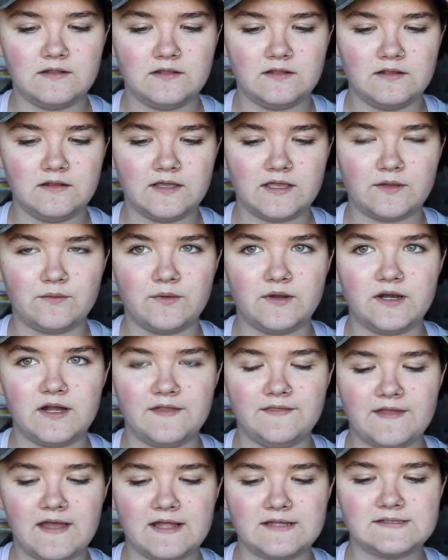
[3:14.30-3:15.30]
liquid
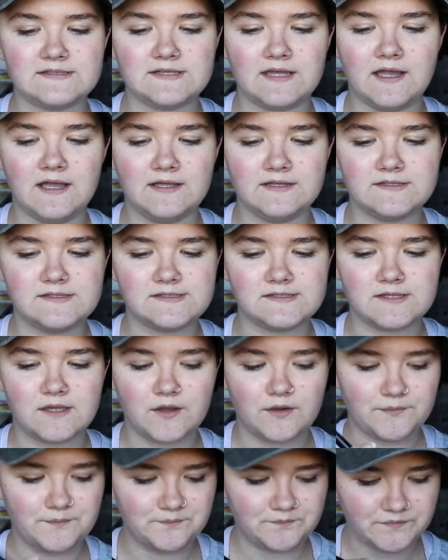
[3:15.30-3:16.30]
on that side.
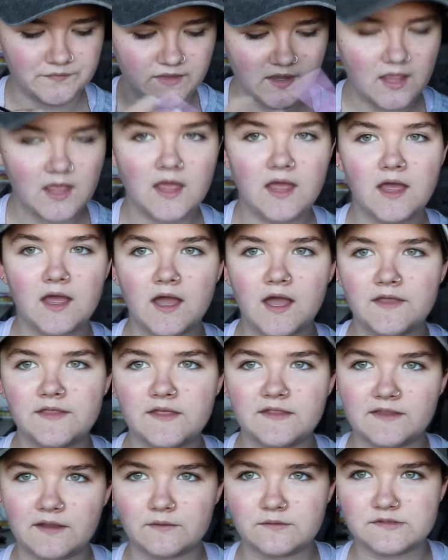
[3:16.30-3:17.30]
So I
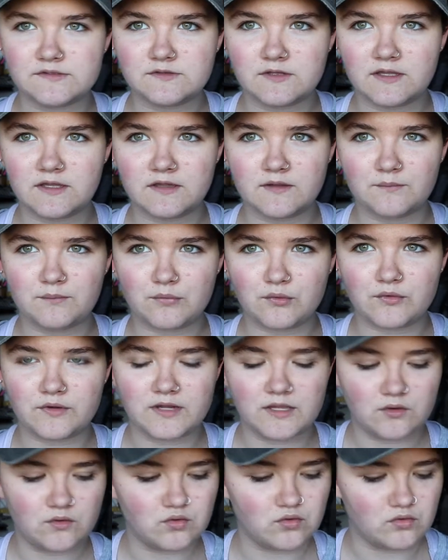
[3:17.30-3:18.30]
thought that was like
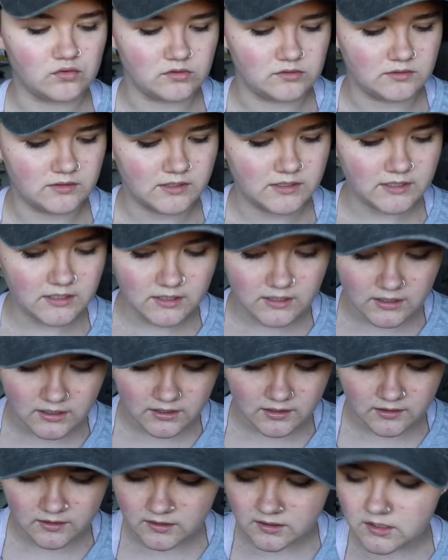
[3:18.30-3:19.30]
pretty cool looking.
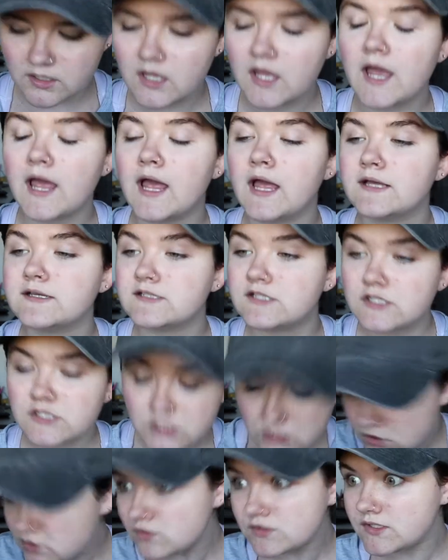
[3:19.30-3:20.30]

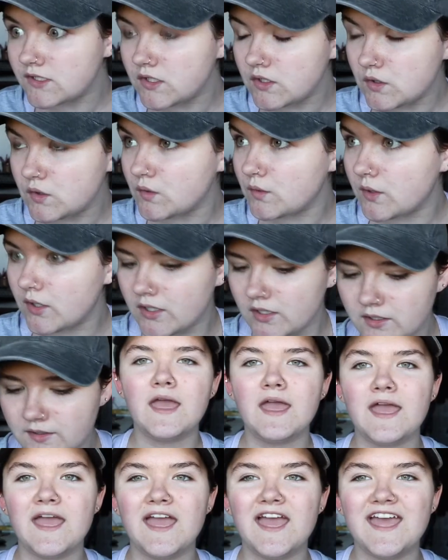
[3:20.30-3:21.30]
Excuse you.
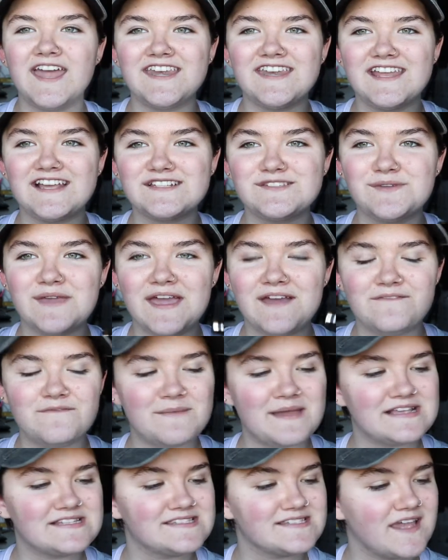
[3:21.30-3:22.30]
And next we have
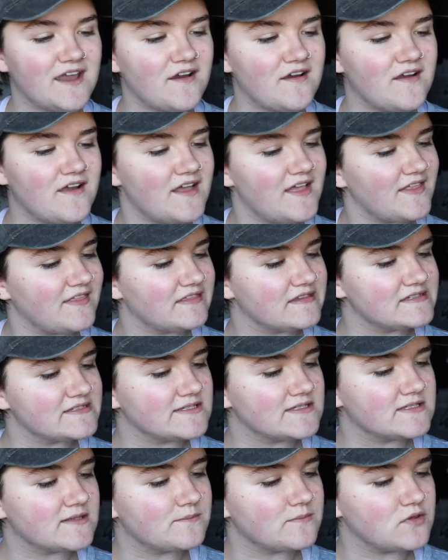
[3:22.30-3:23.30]
mascara, and this
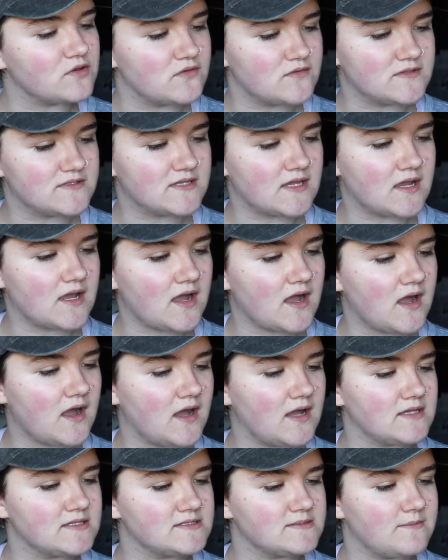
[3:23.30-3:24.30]
is Amuse
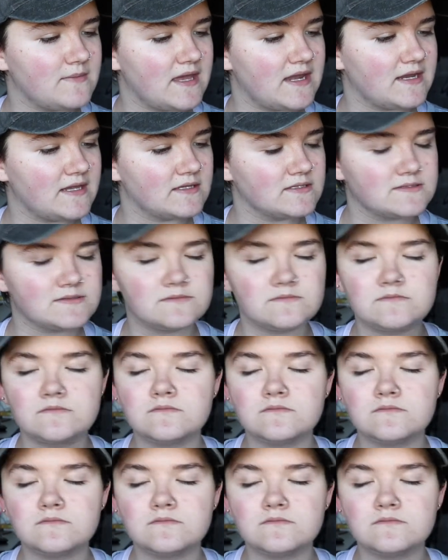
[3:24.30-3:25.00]
Cosmetics.